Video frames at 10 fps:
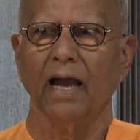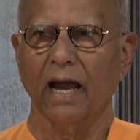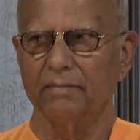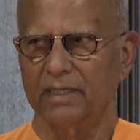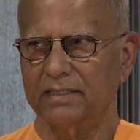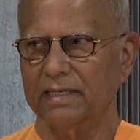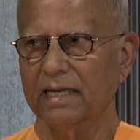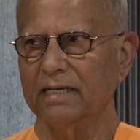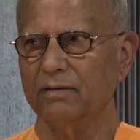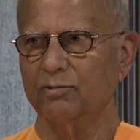I'm just
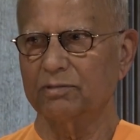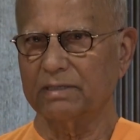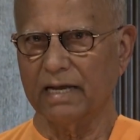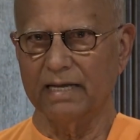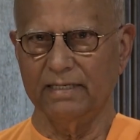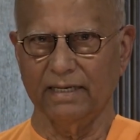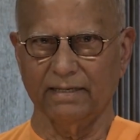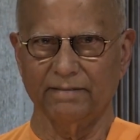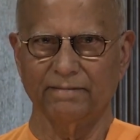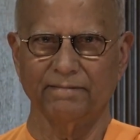telling you, training.
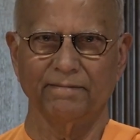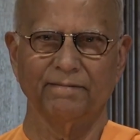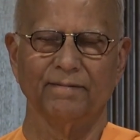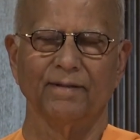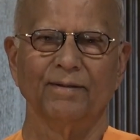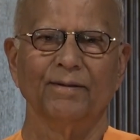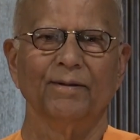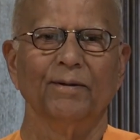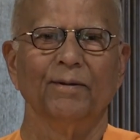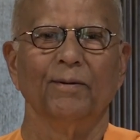
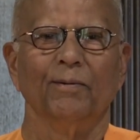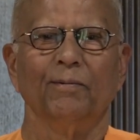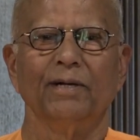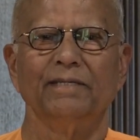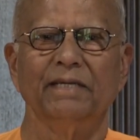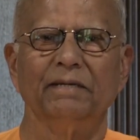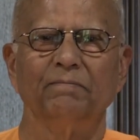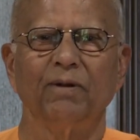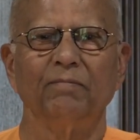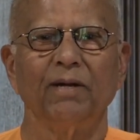One day,
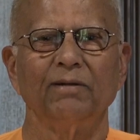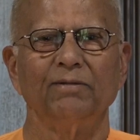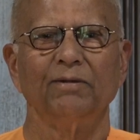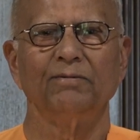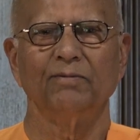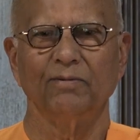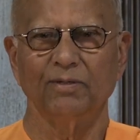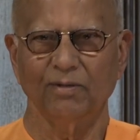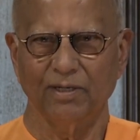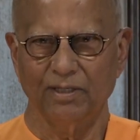Brahmananda,
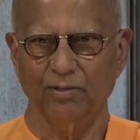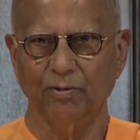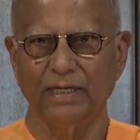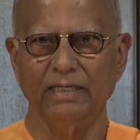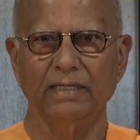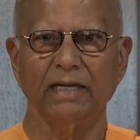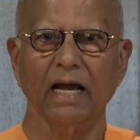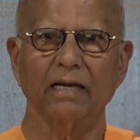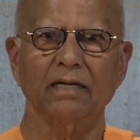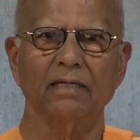on his way in
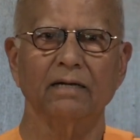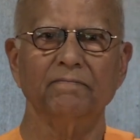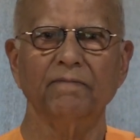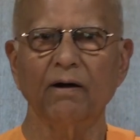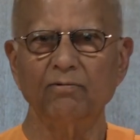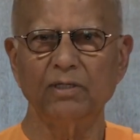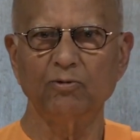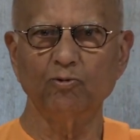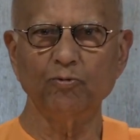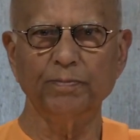Calcutta, found a
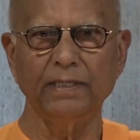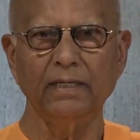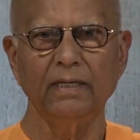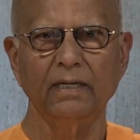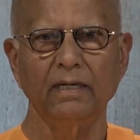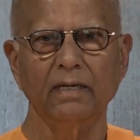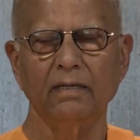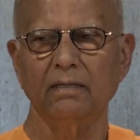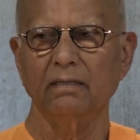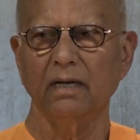rupee
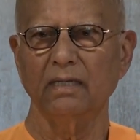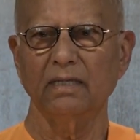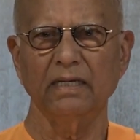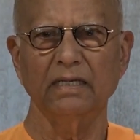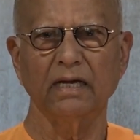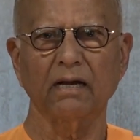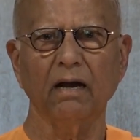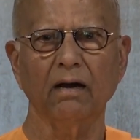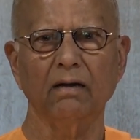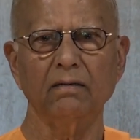I think in a
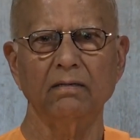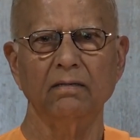car